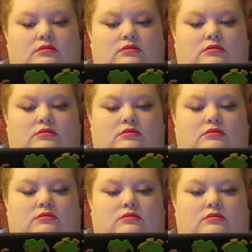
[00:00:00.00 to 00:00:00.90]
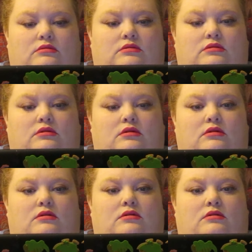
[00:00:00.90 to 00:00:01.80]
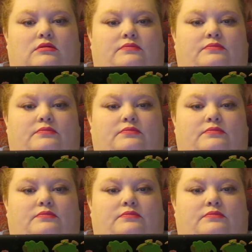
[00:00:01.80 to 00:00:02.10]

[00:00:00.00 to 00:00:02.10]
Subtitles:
[no speech]